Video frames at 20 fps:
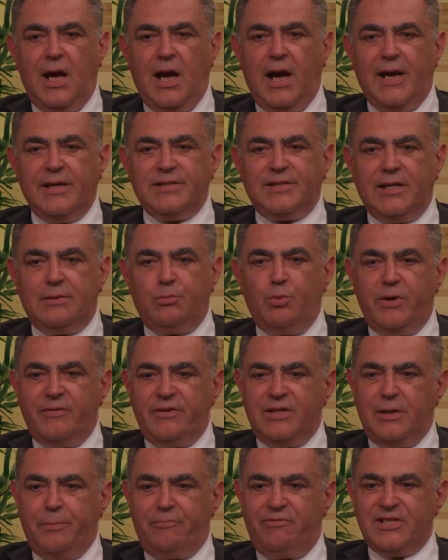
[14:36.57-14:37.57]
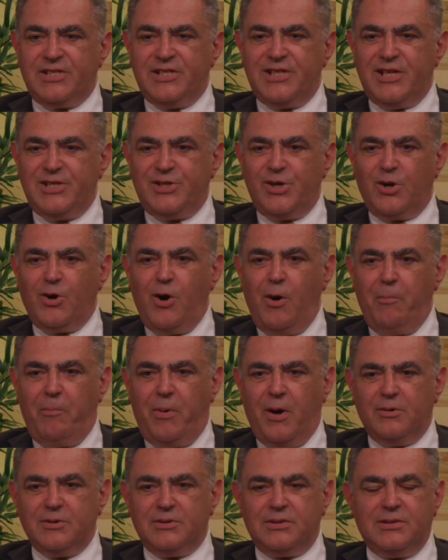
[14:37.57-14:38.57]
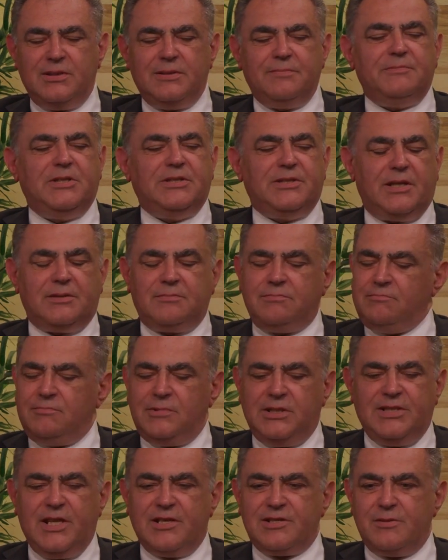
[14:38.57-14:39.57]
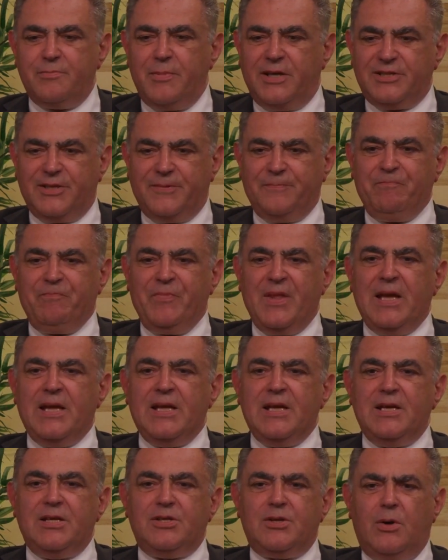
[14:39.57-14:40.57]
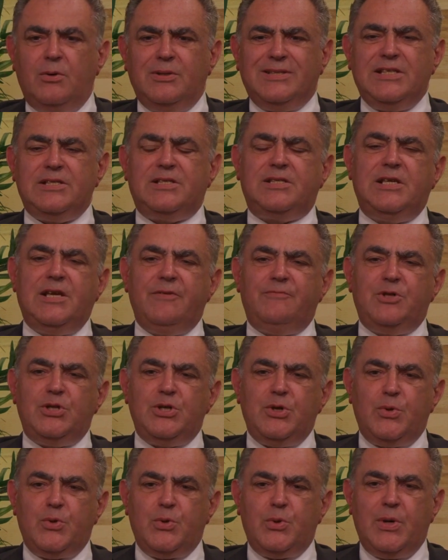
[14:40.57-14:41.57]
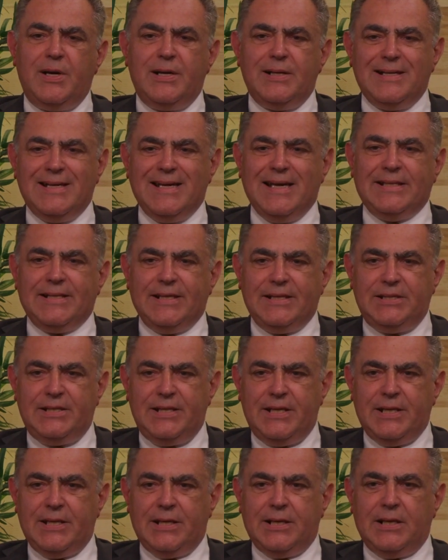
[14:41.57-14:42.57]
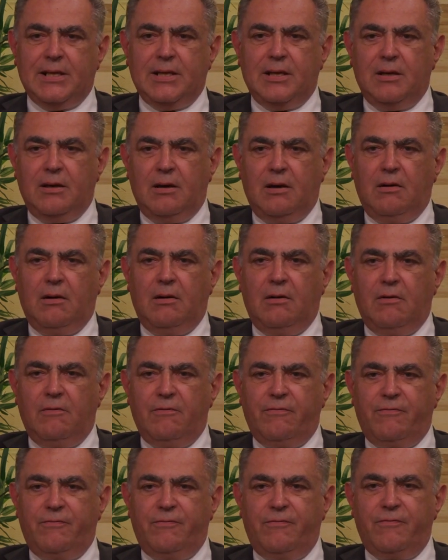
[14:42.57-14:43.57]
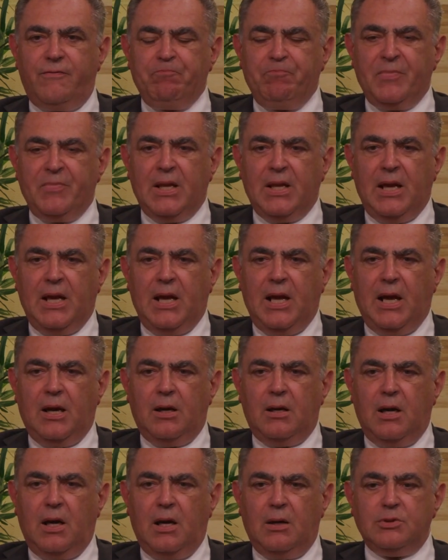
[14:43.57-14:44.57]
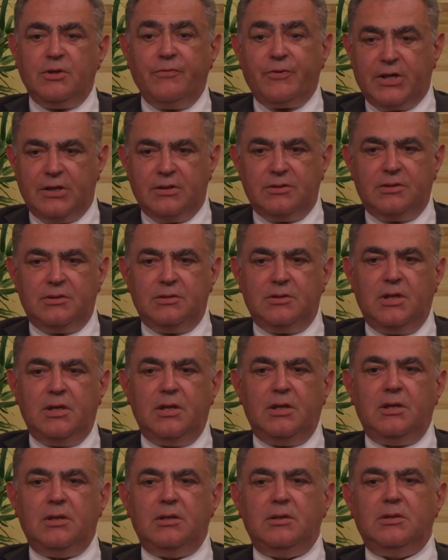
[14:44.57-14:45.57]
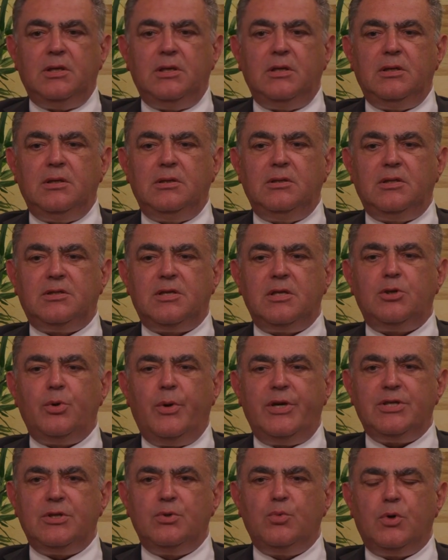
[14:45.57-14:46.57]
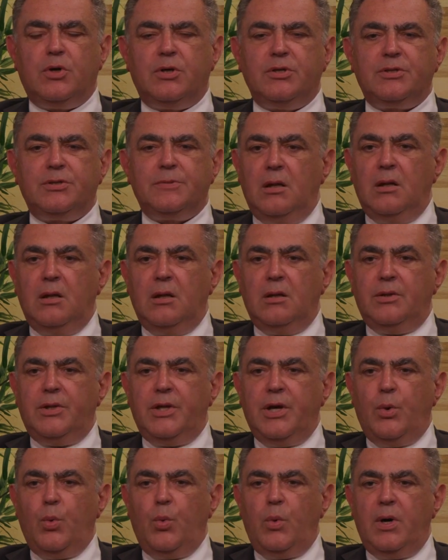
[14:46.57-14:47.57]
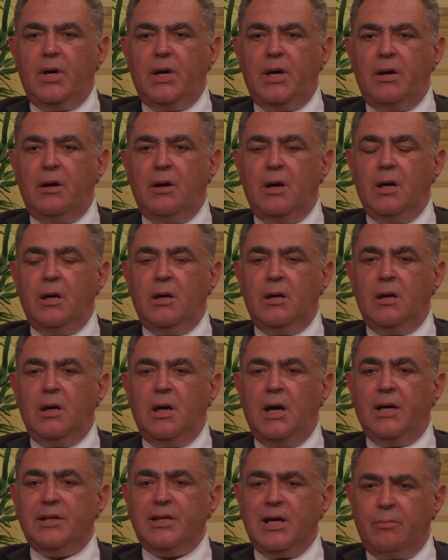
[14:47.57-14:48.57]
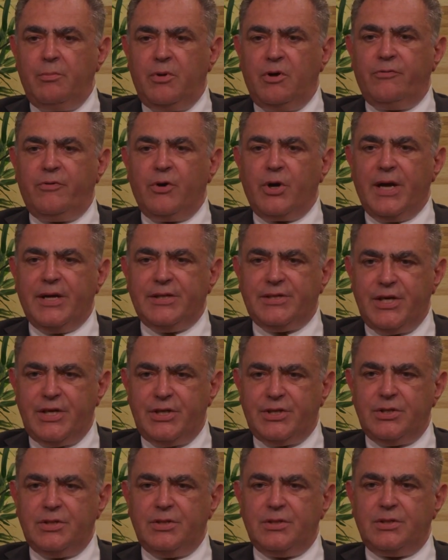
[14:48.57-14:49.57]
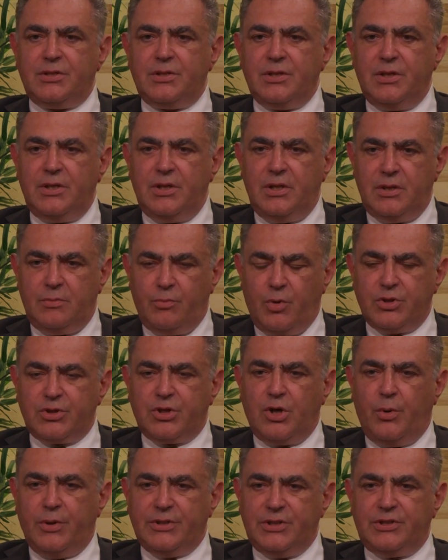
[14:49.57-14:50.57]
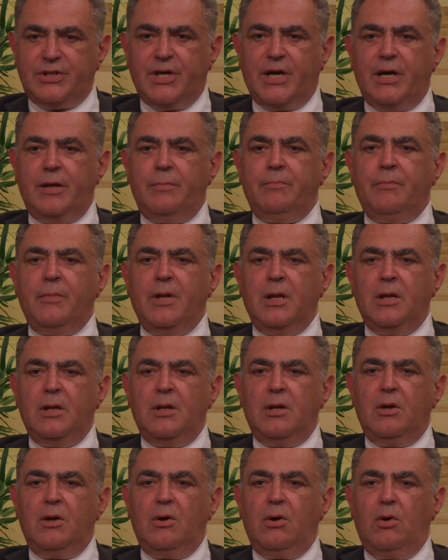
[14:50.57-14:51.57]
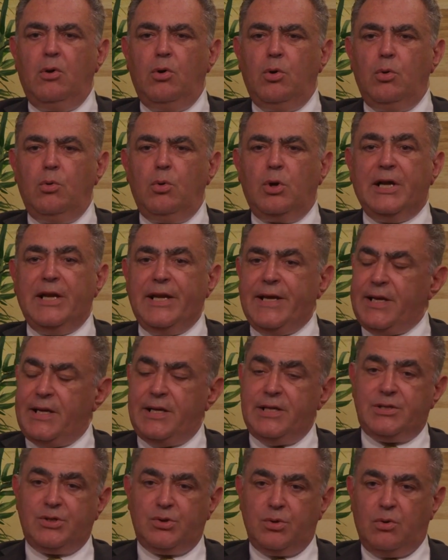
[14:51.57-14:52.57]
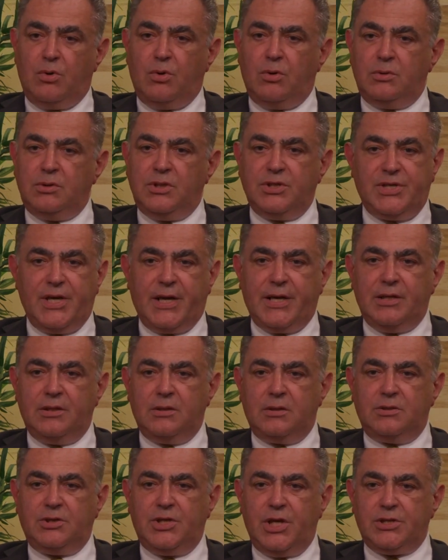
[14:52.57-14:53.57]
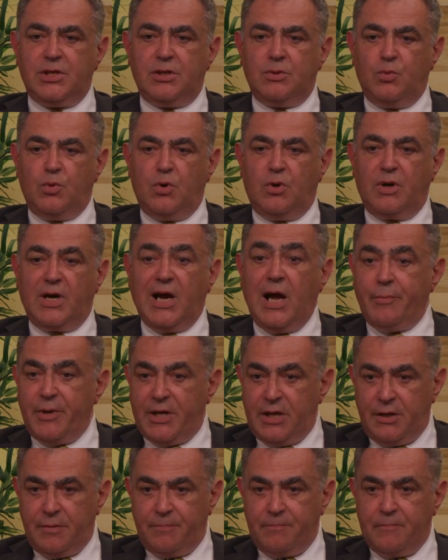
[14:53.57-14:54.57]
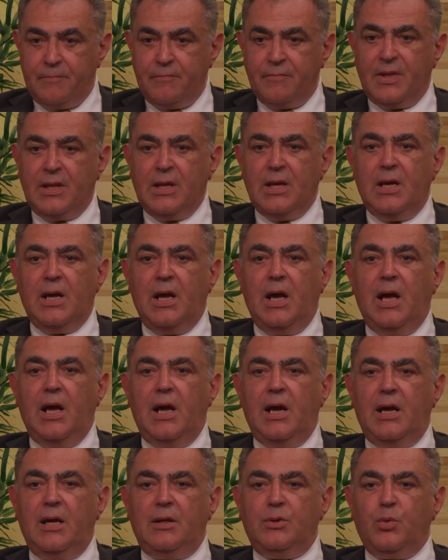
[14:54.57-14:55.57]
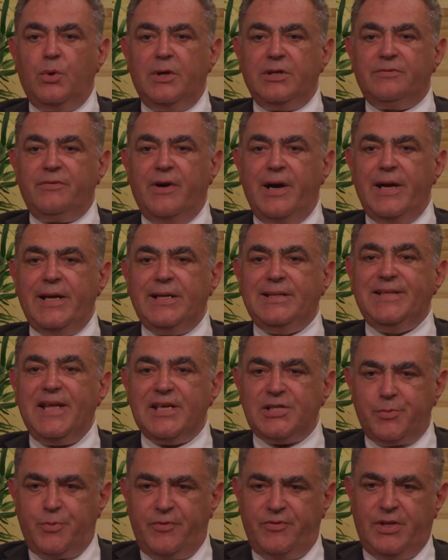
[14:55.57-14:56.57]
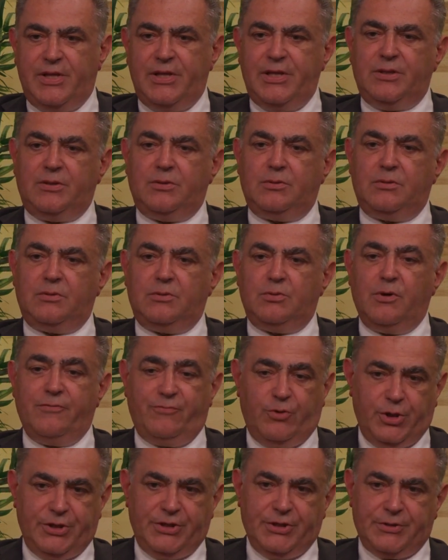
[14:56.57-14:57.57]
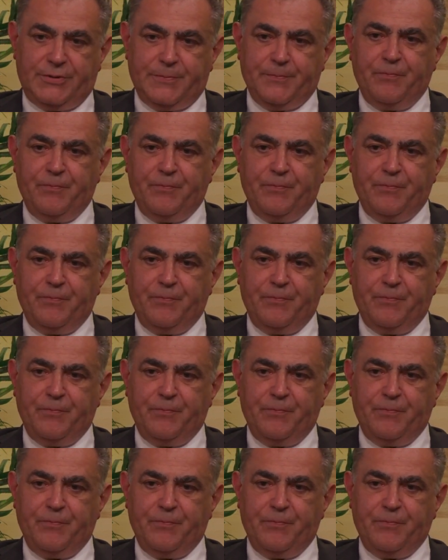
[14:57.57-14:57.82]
I said, we're in the presidential compound. He said, it doesn't matter. So this gives you an idea of how difficult the situation was. There were a number of organizations in Moscow at the time who clearly saw the Second Chechen War coming and were trying desperately to avoid it.